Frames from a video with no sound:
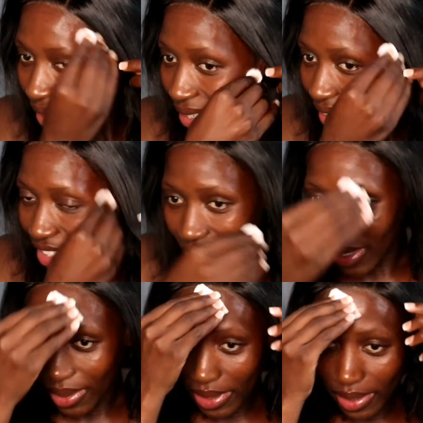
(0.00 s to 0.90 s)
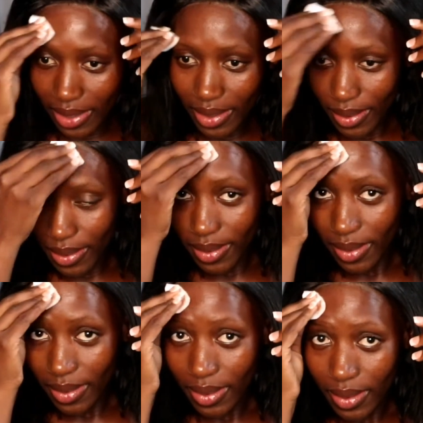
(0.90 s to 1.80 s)
all the excess
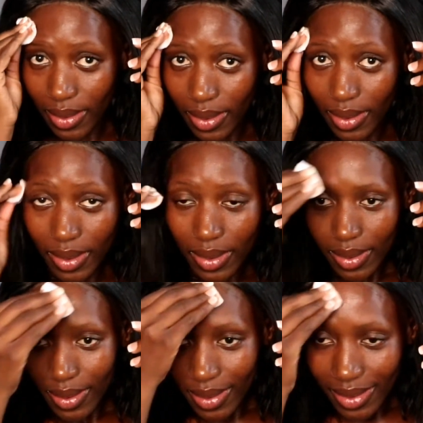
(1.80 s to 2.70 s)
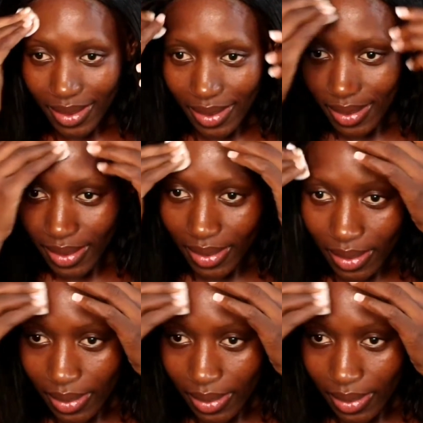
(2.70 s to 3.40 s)
glue using the